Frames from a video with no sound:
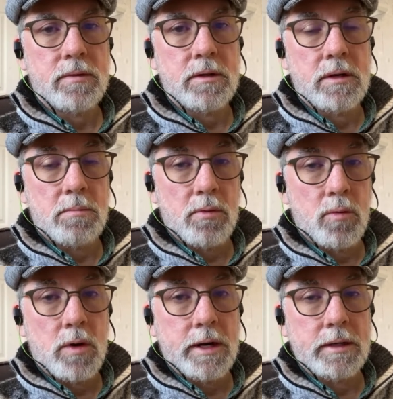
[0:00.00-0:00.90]
the number
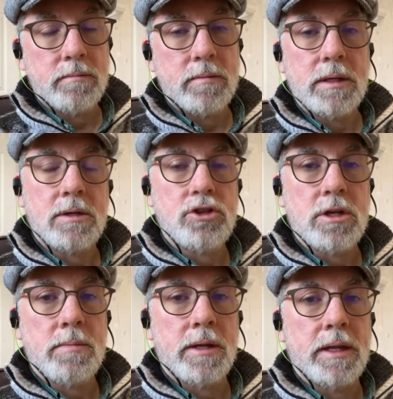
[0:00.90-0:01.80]
one, at
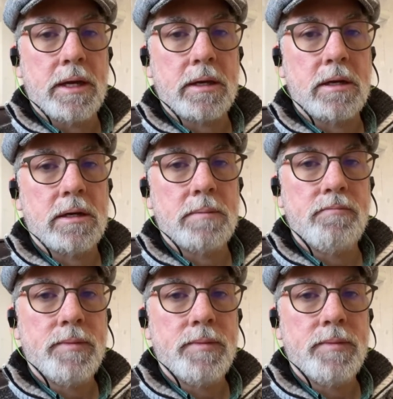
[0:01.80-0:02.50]
gmail.com.